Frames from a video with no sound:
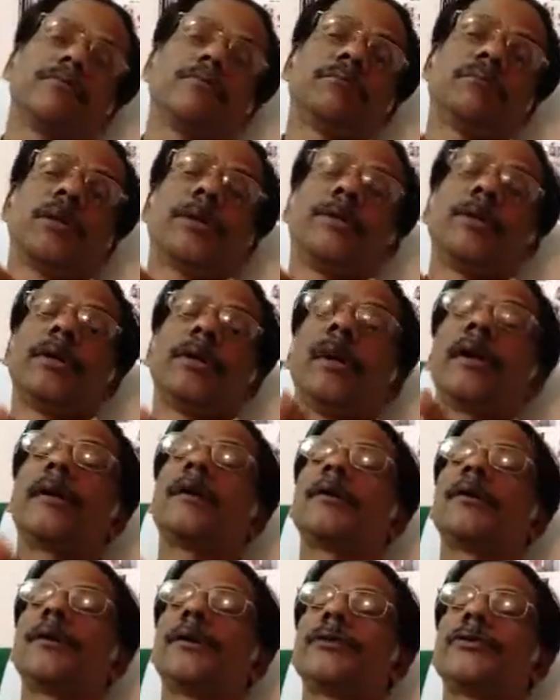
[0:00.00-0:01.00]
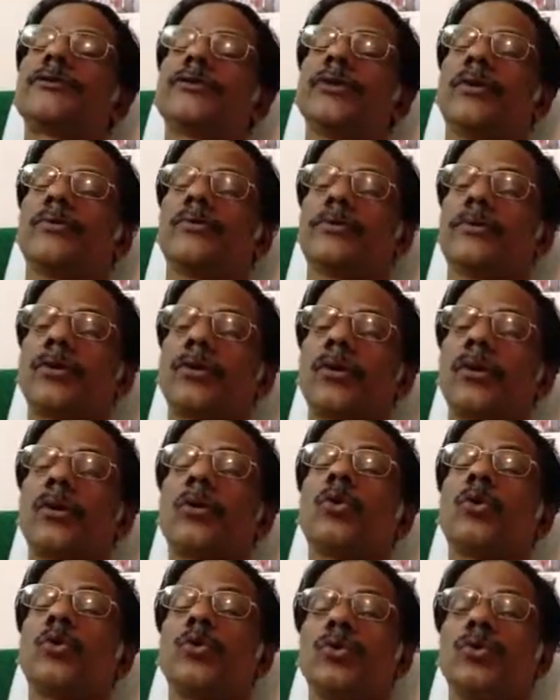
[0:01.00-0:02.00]
maybe hundreds of
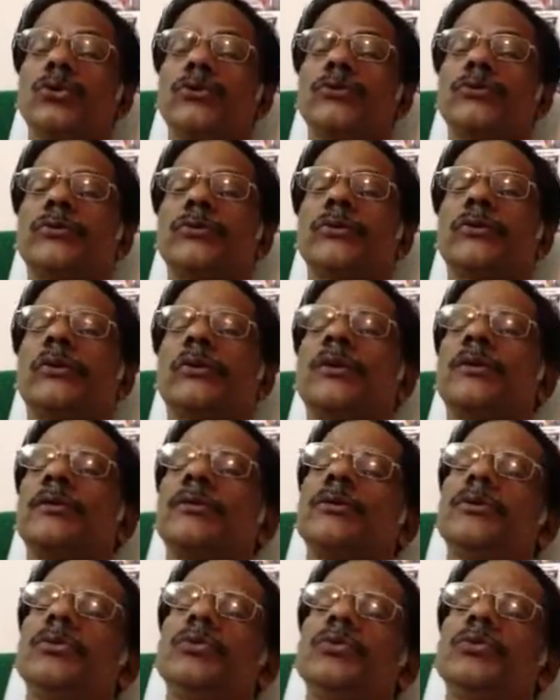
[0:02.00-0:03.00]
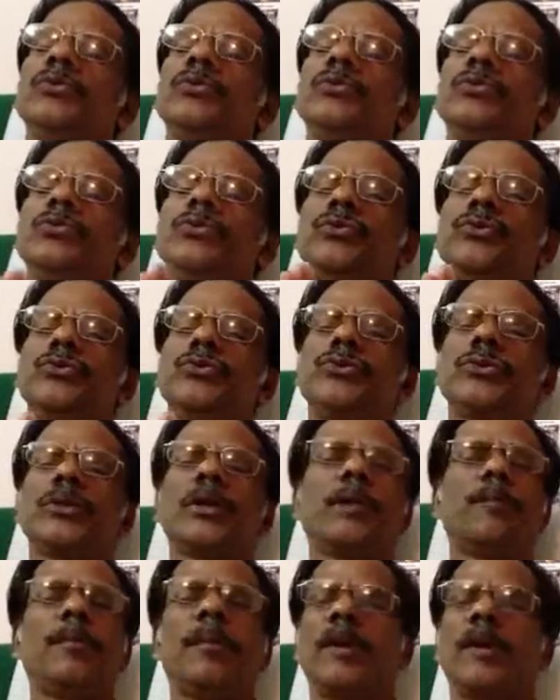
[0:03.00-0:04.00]
crores, or a huge
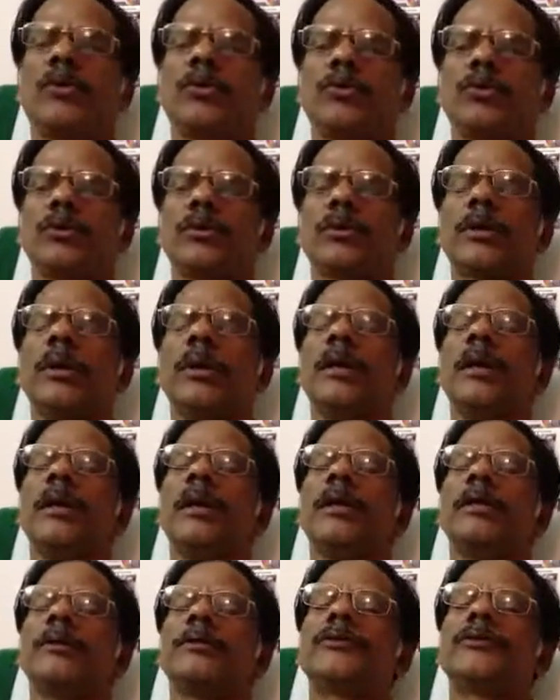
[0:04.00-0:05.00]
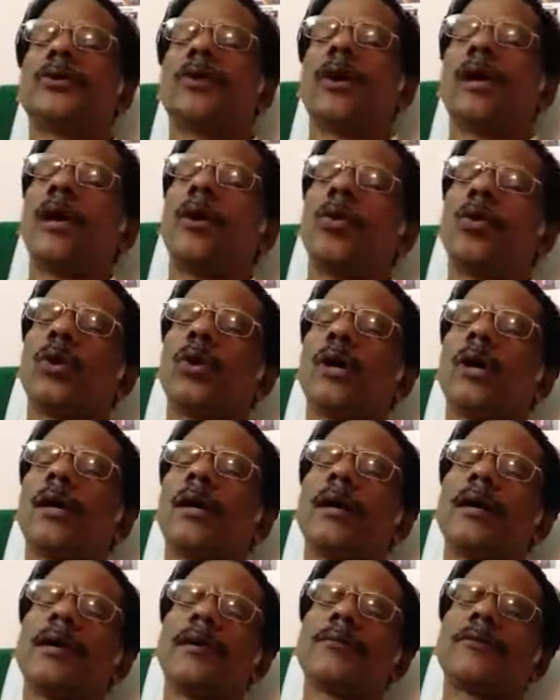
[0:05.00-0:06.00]
amount. So how
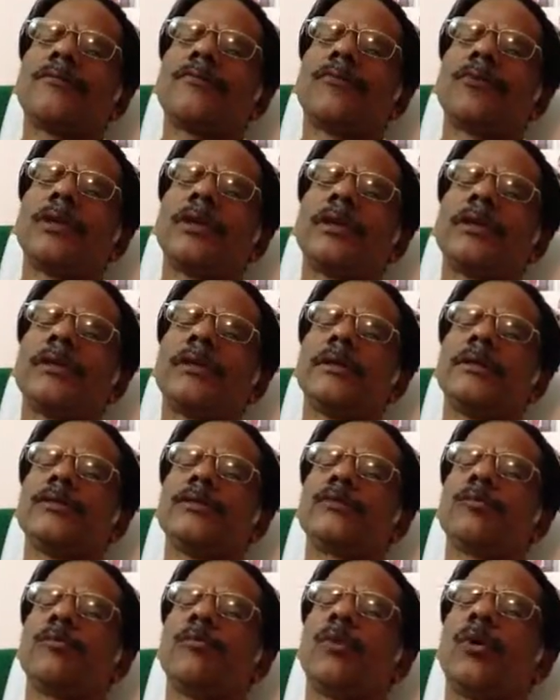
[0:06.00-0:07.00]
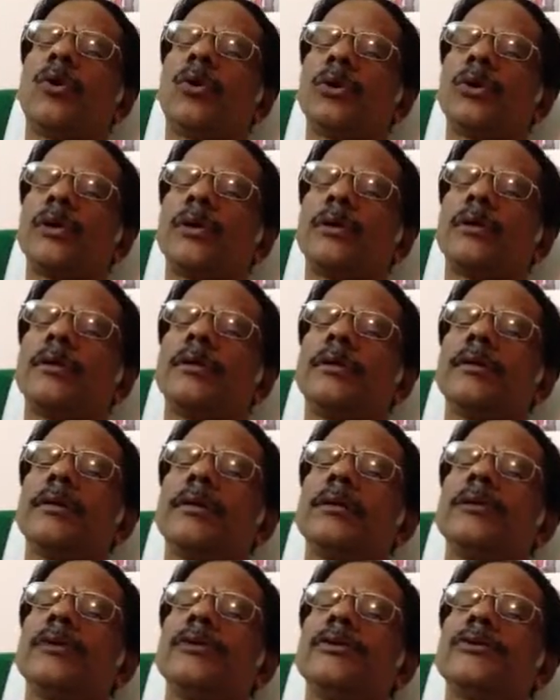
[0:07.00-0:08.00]
carefully this
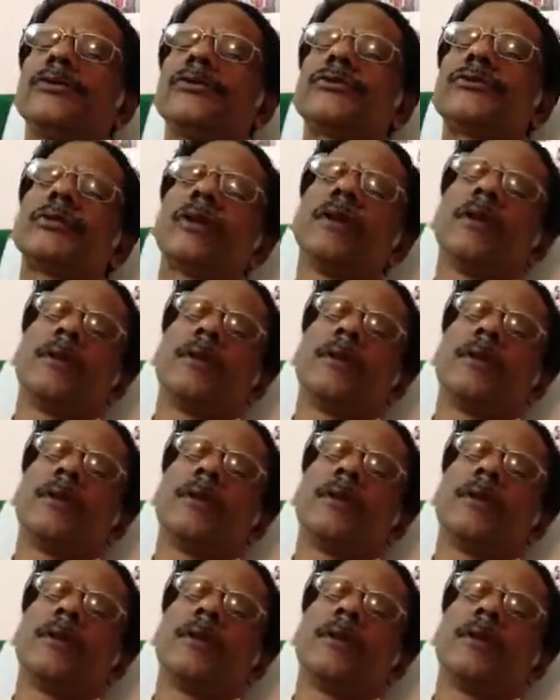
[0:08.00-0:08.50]
body is